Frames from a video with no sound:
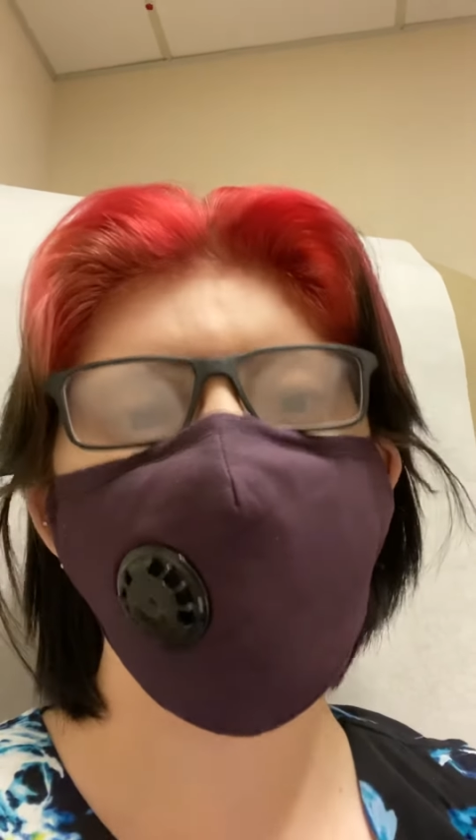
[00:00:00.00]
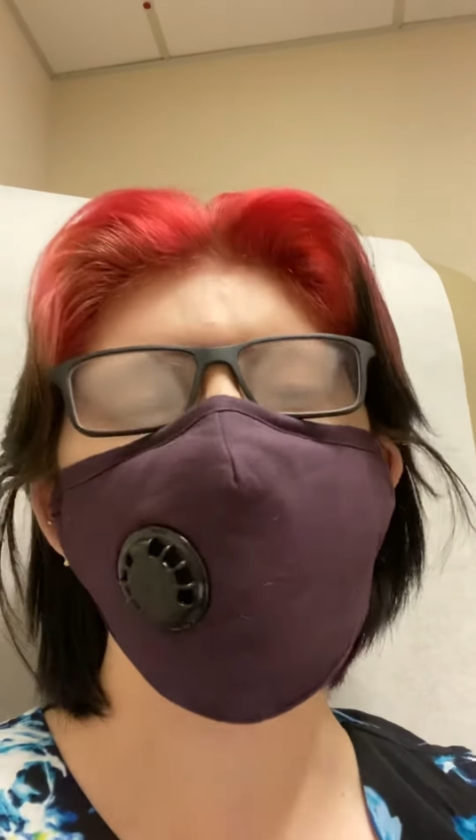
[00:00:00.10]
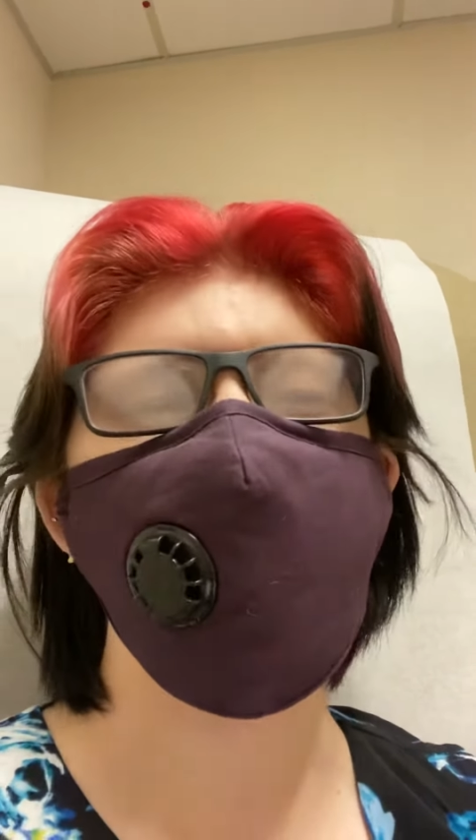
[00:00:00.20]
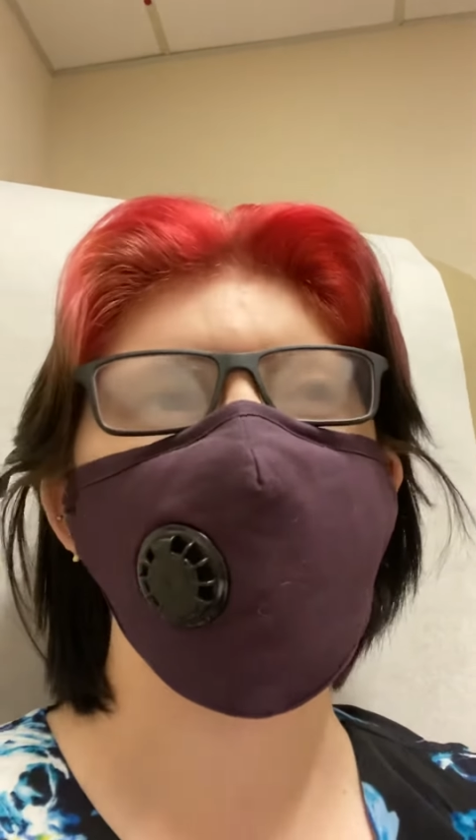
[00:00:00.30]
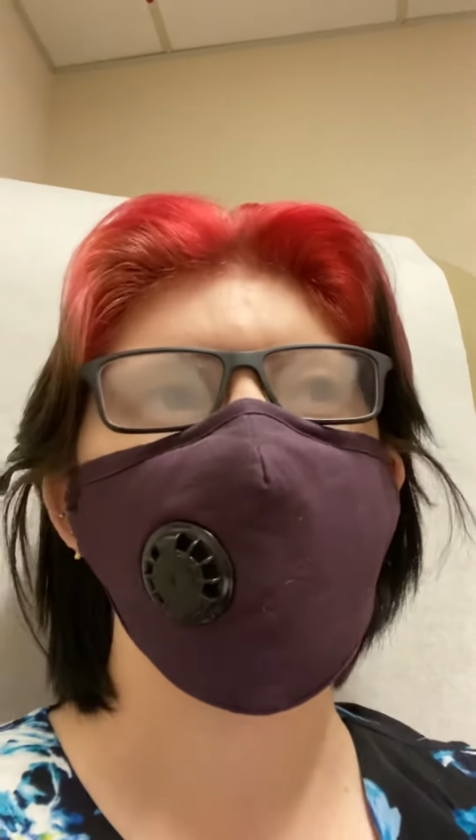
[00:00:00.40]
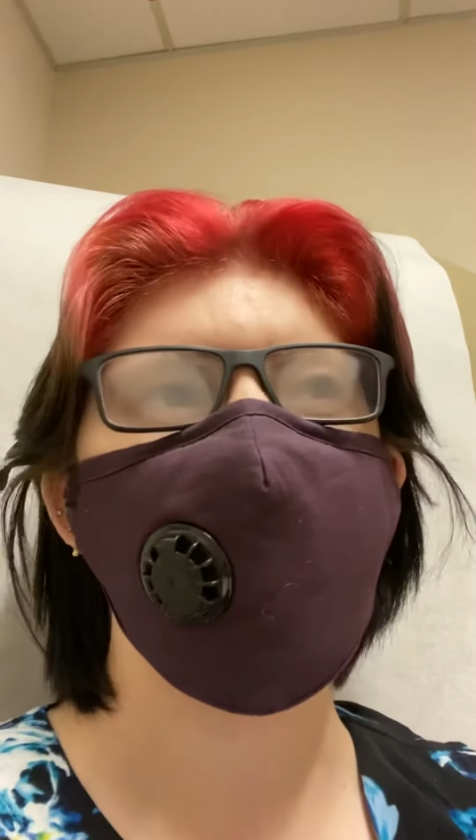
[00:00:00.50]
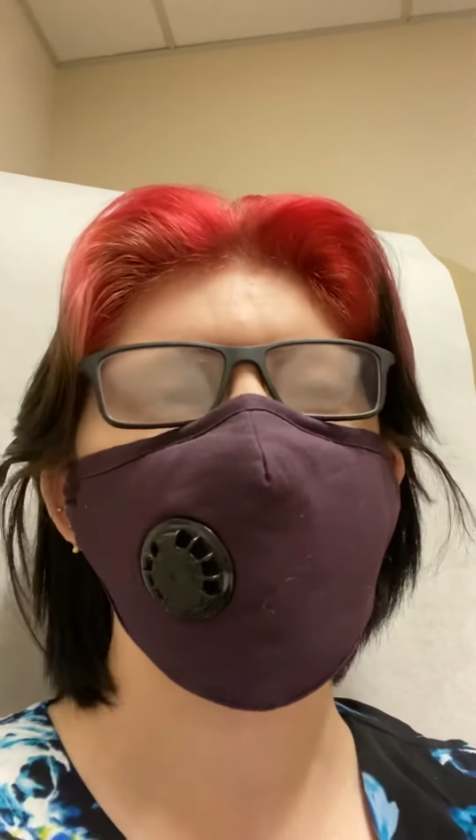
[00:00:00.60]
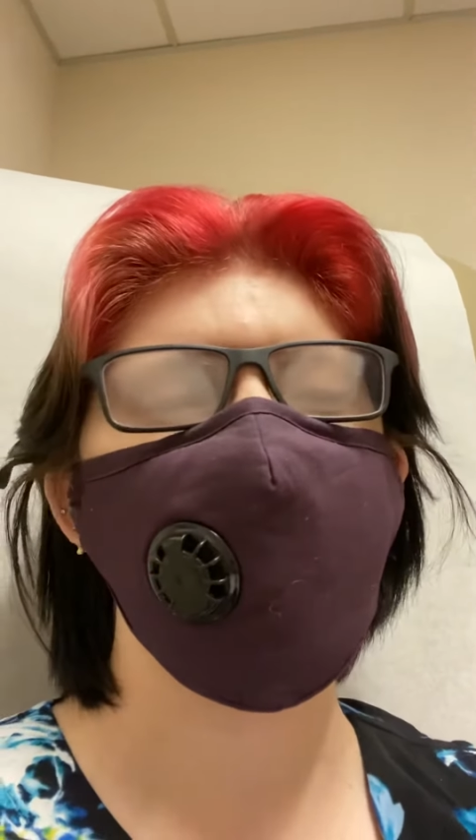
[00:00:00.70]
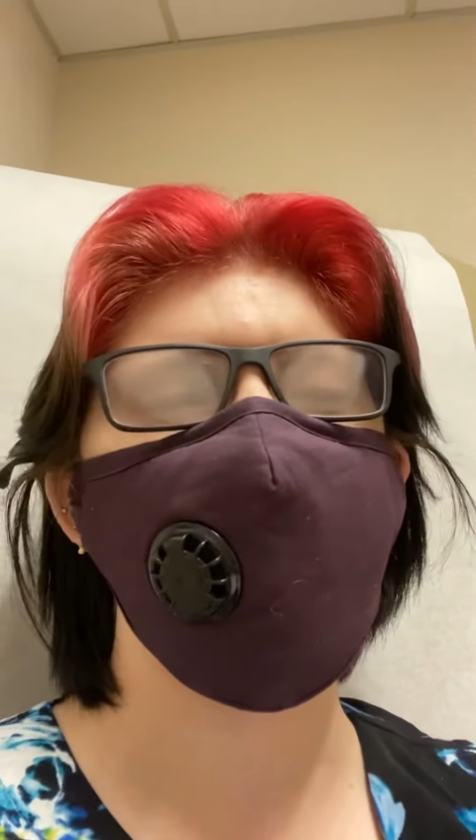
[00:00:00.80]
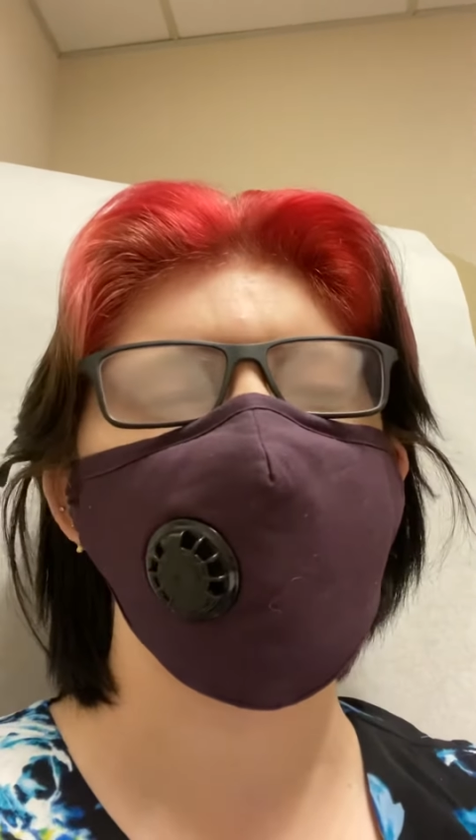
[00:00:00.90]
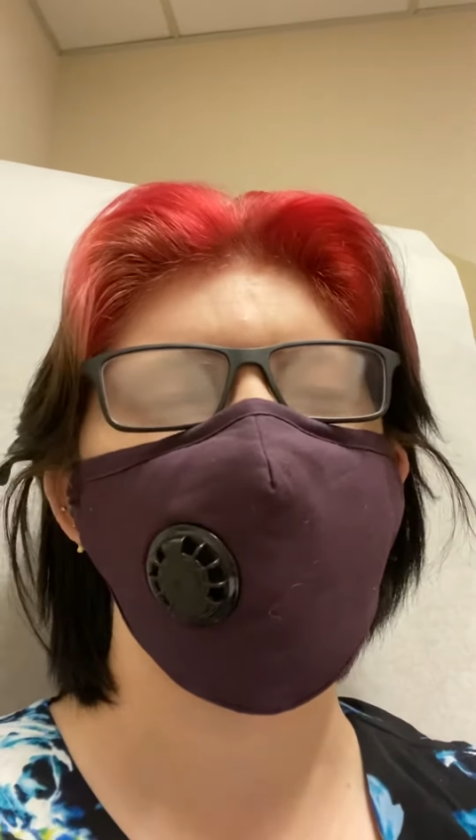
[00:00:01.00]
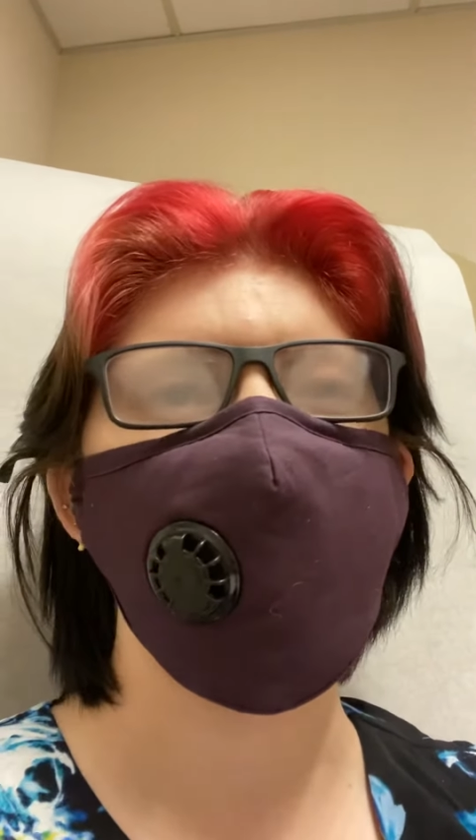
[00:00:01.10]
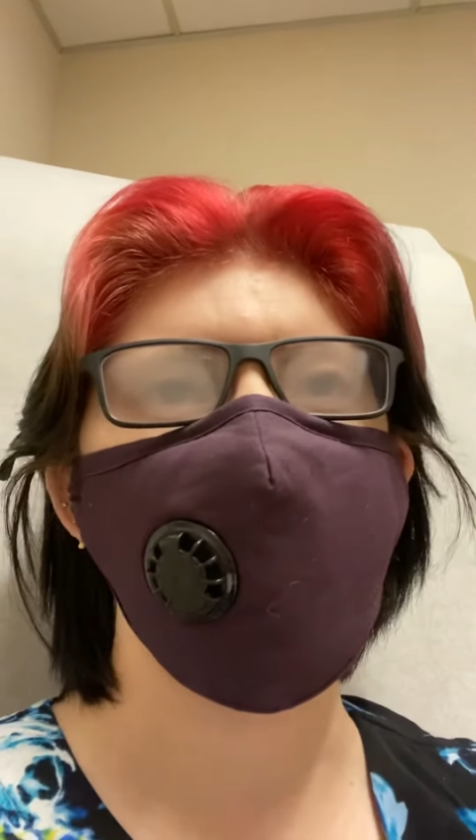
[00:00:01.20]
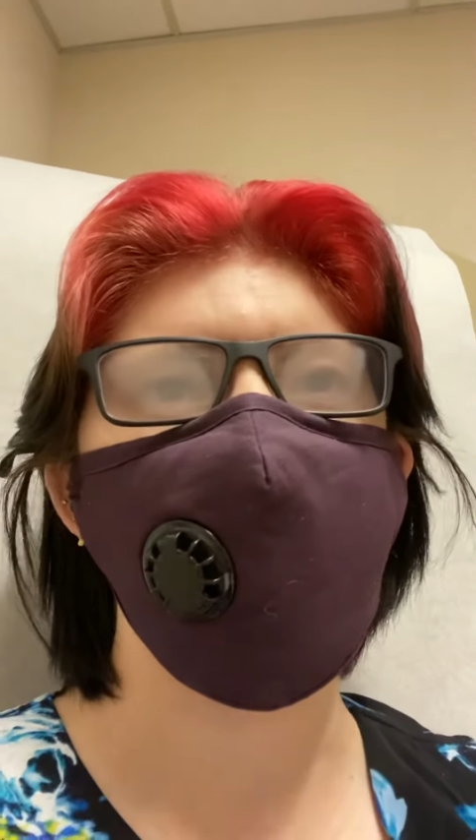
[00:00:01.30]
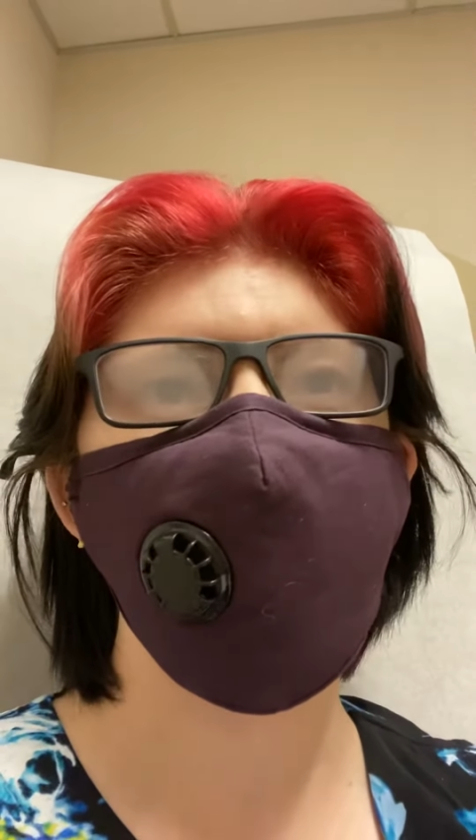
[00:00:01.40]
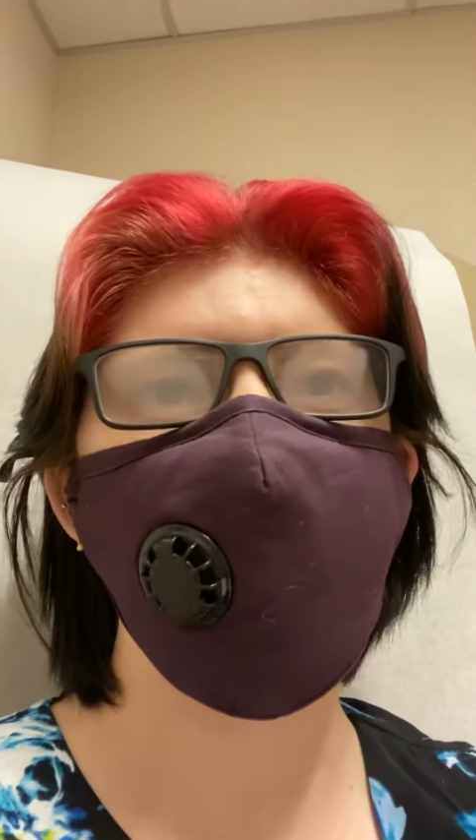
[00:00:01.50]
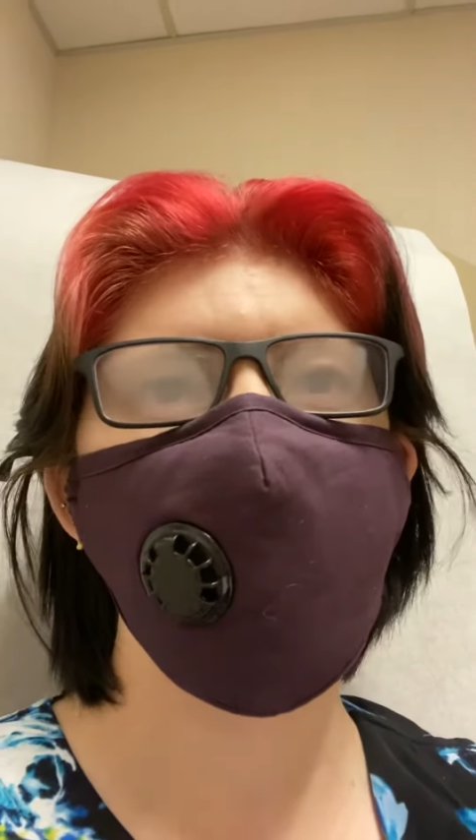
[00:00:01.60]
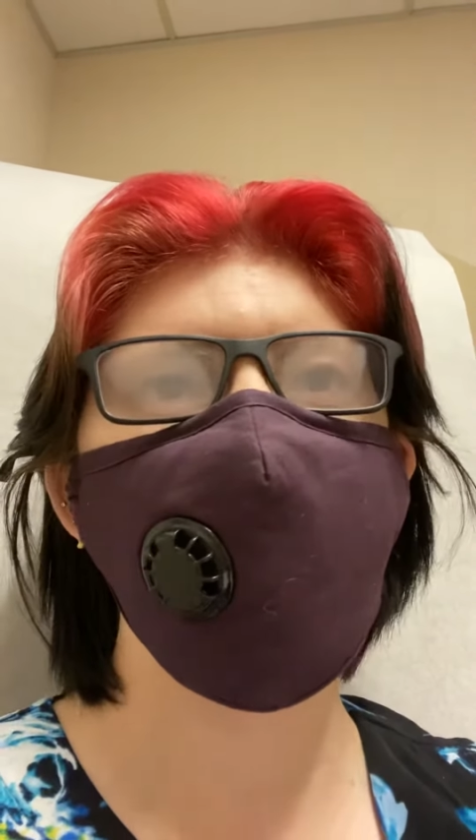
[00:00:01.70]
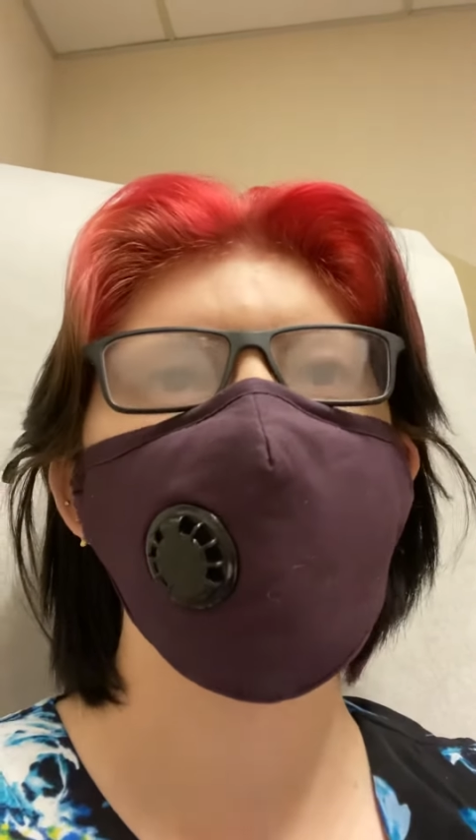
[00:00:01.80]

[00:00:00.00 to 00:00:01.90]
is caused from my pneumonia.